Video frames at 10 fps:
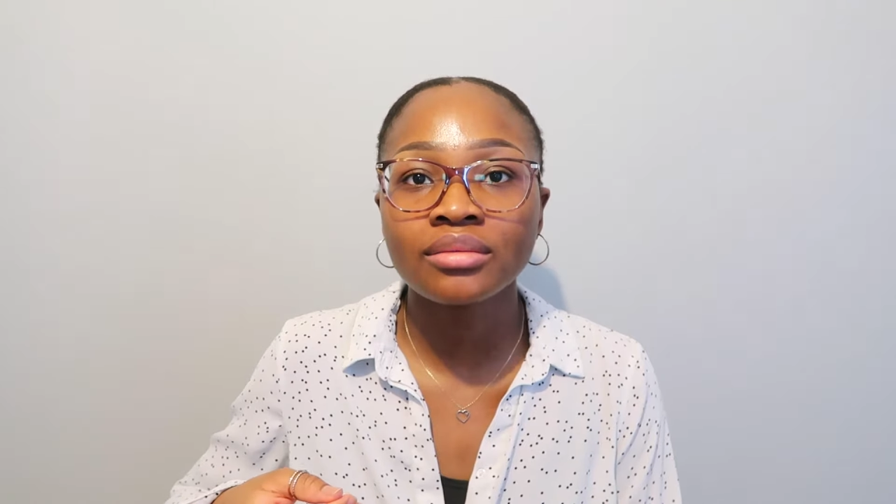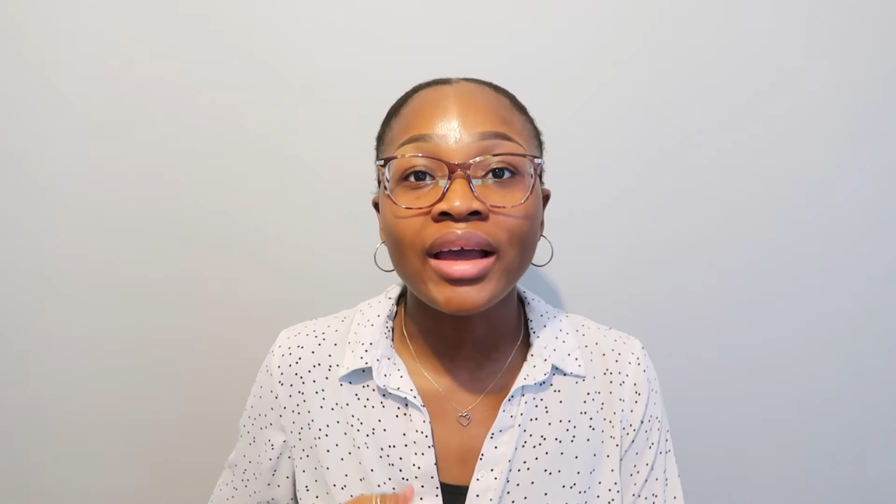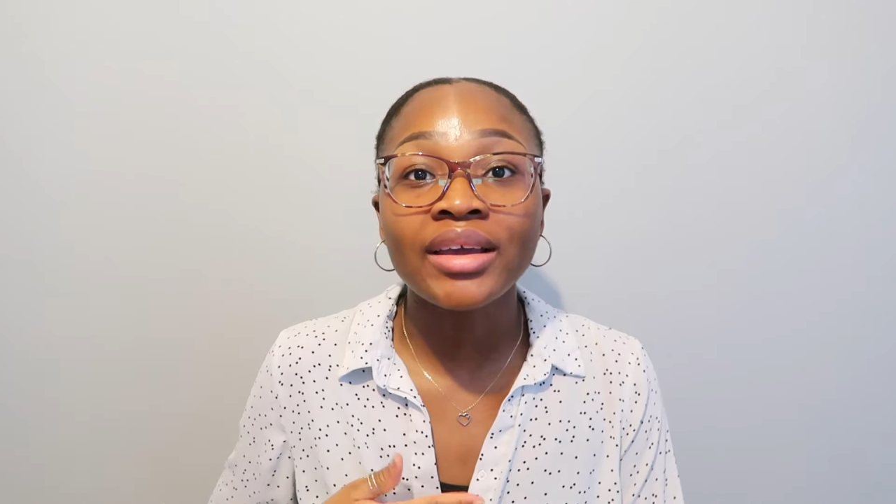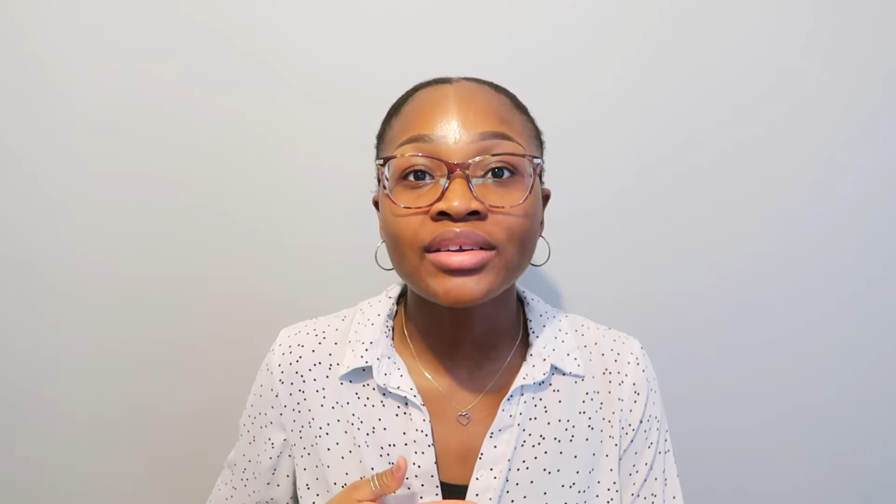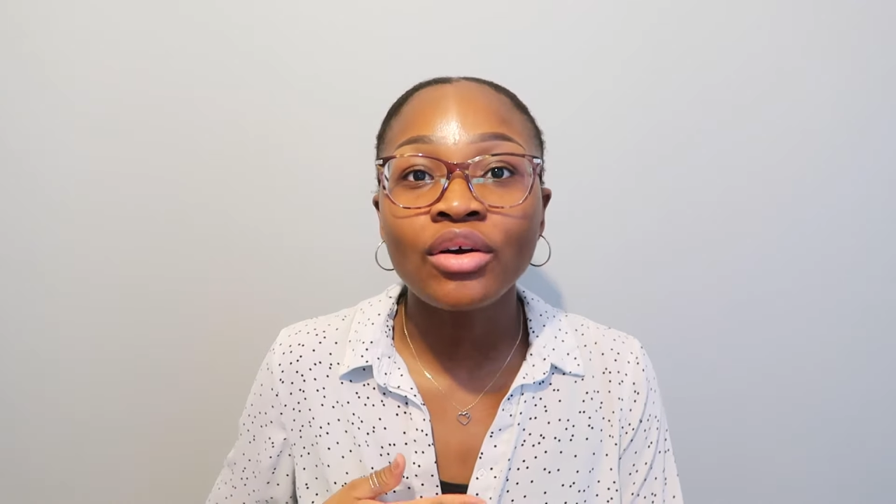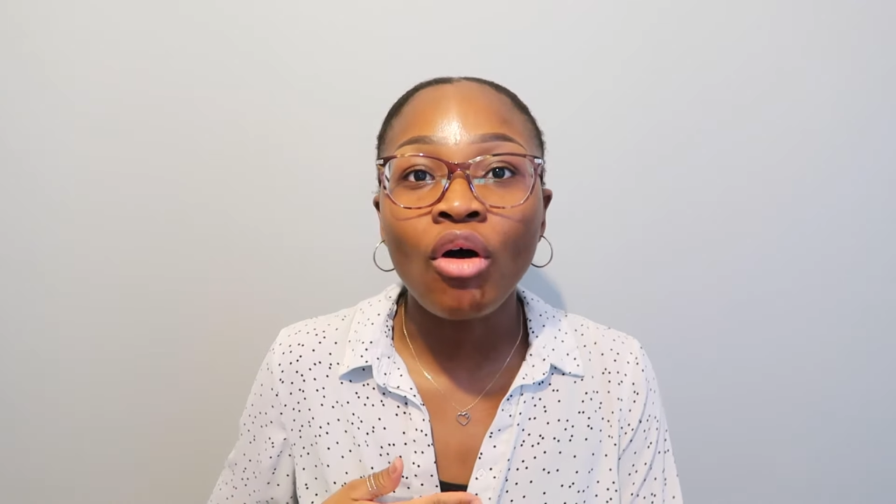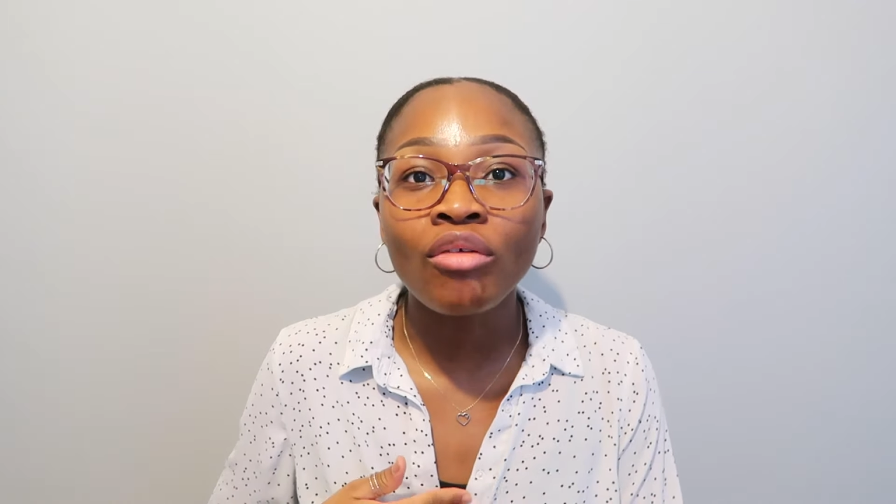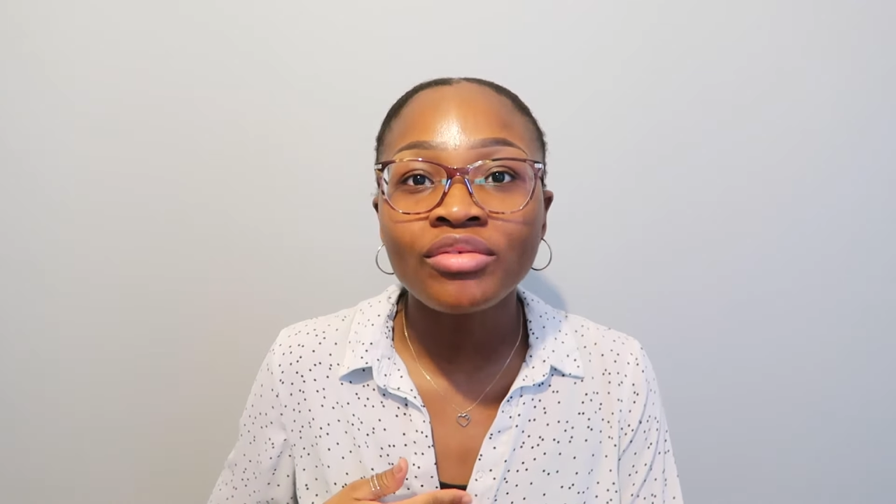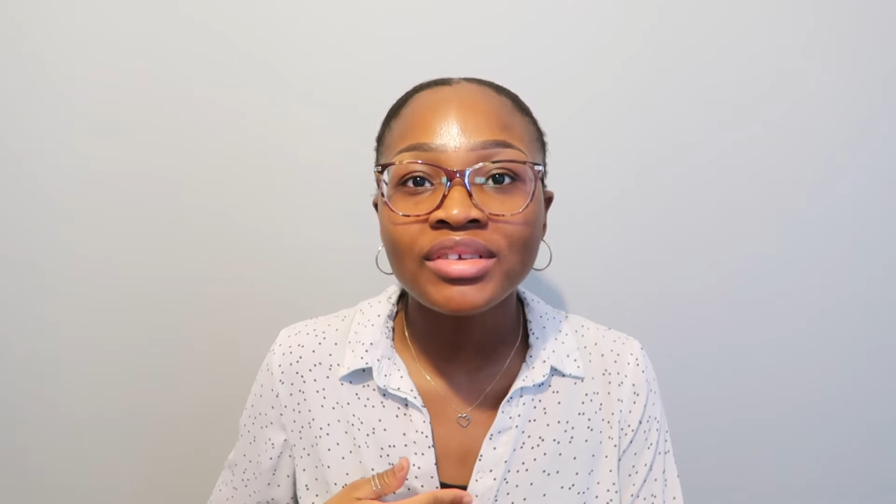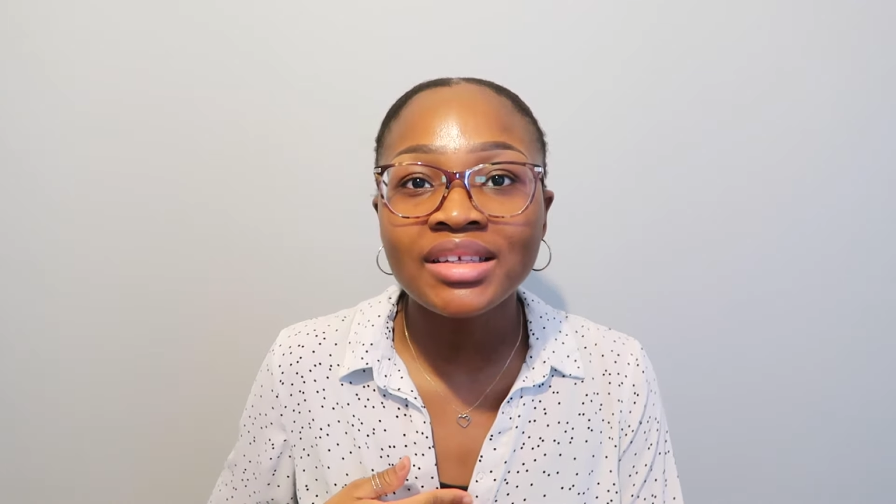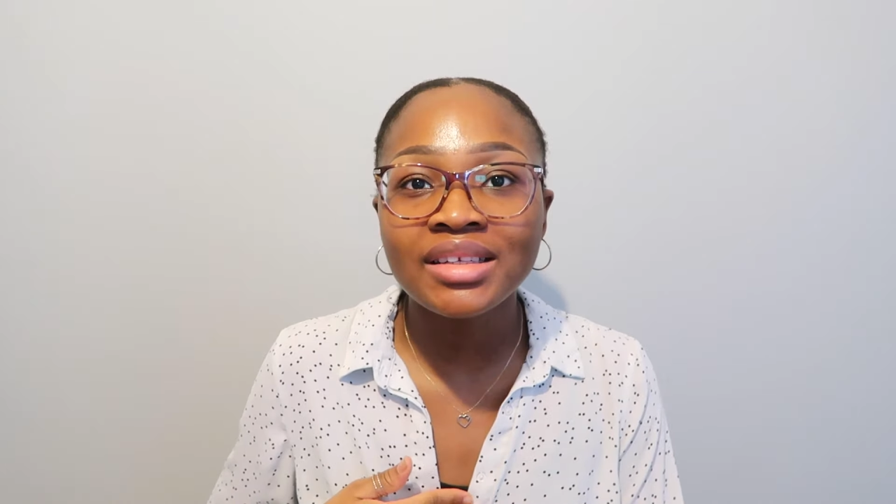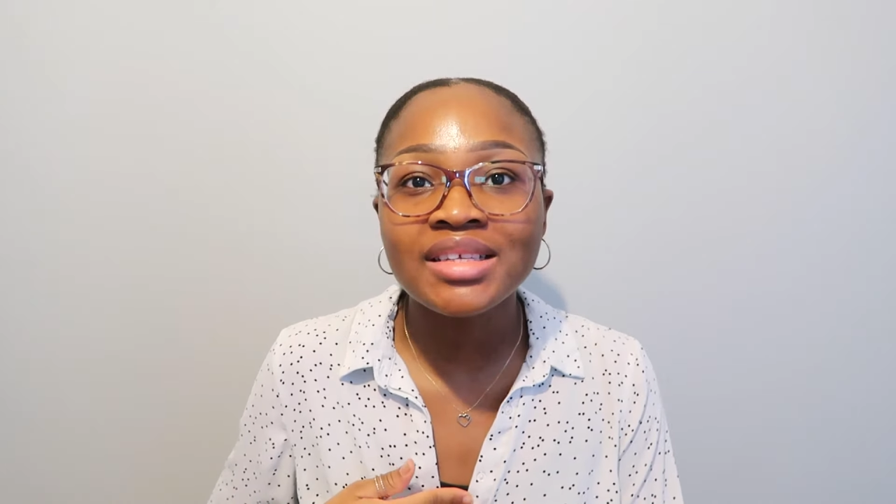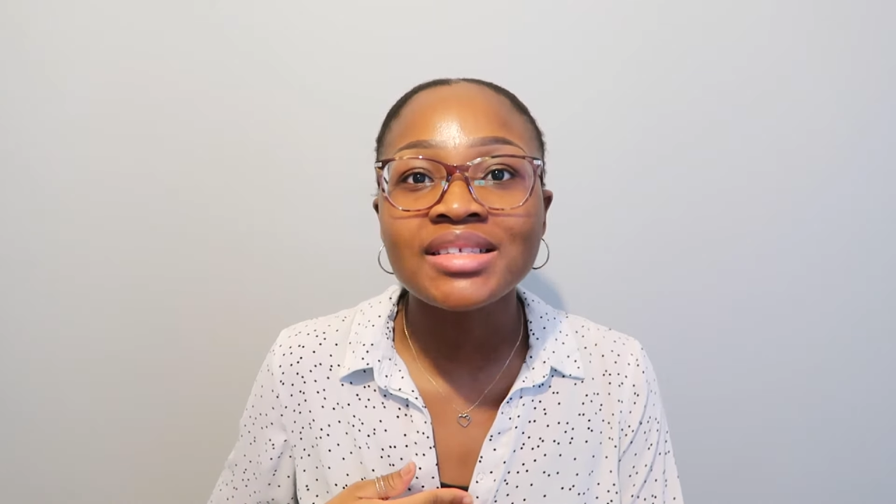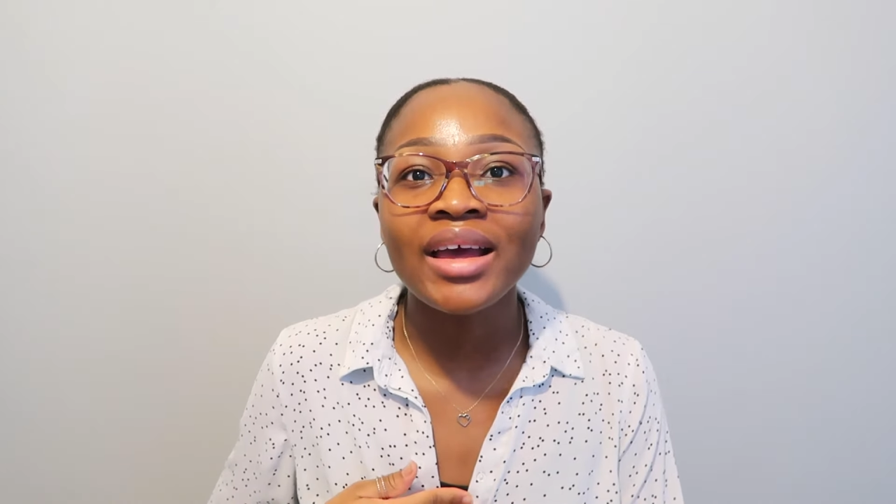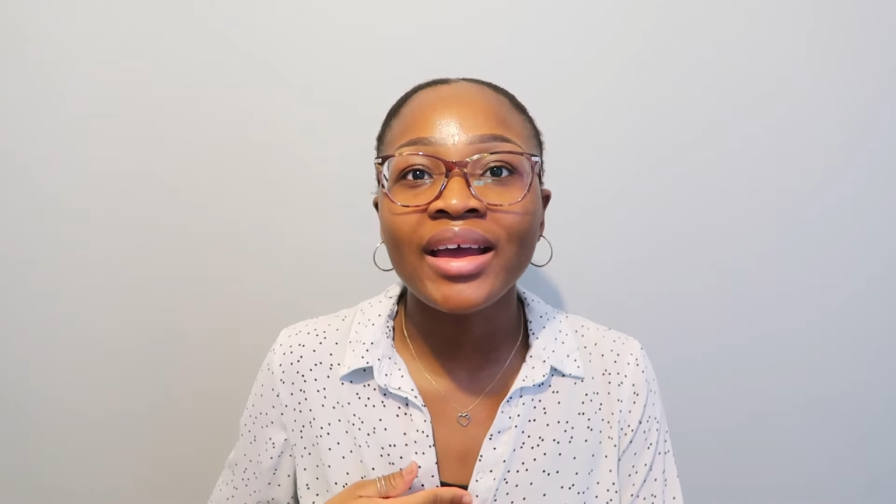I can confidently
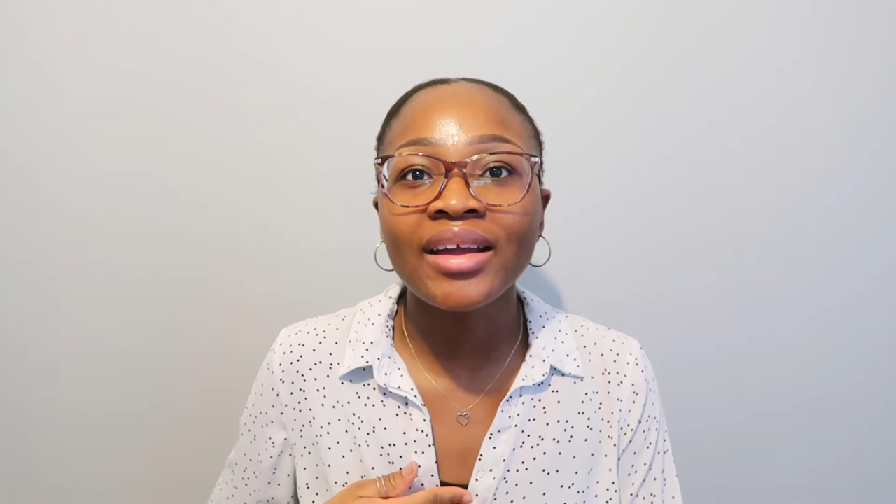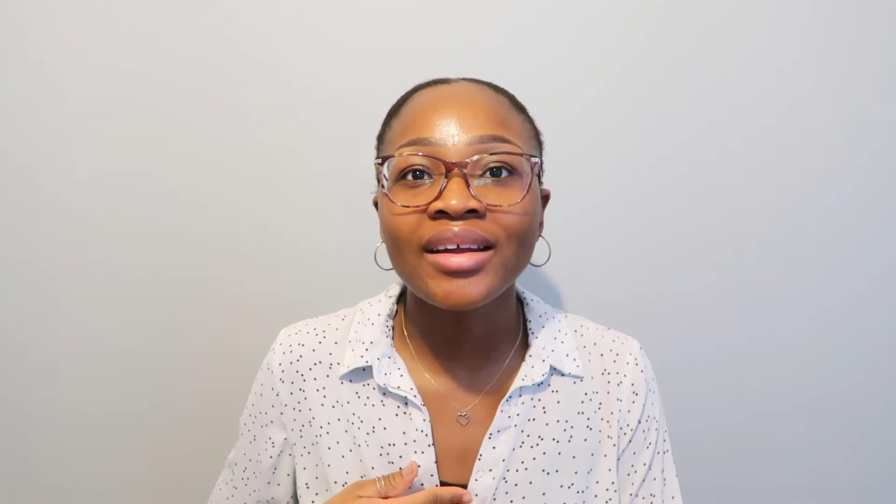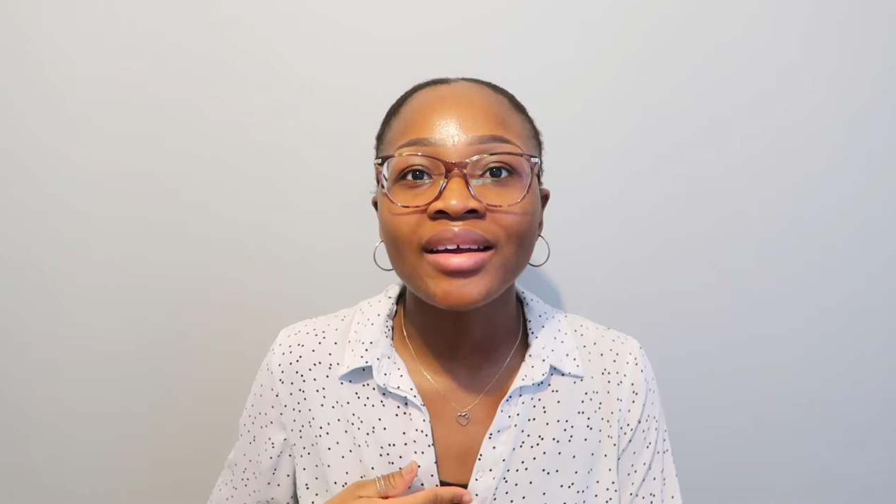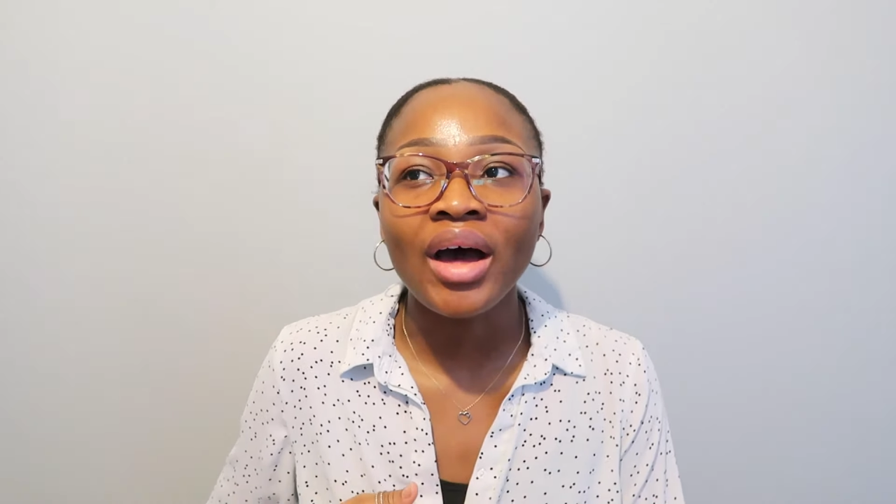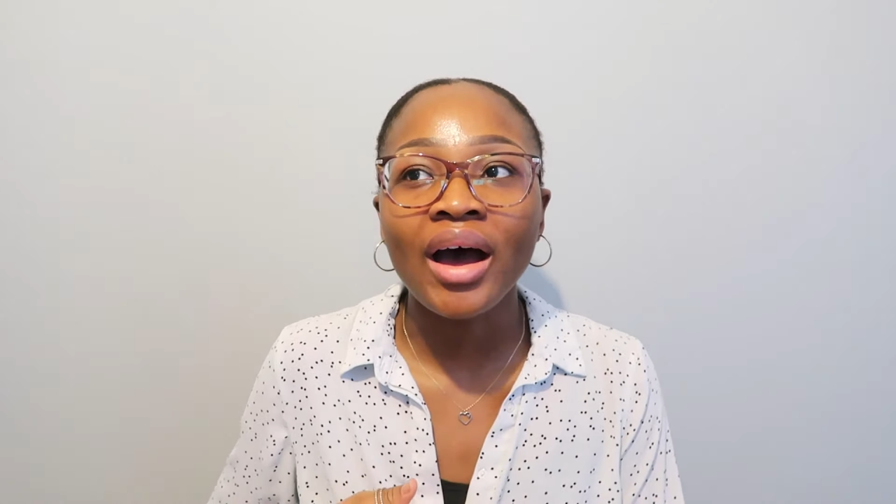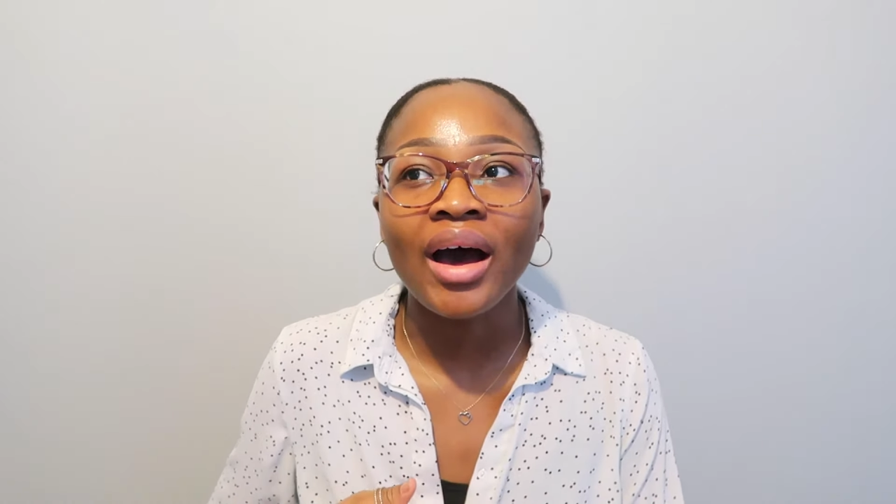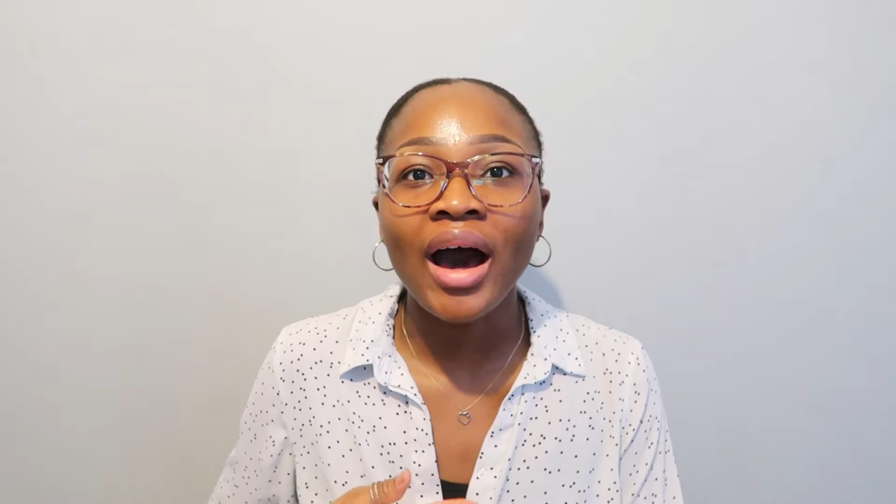say that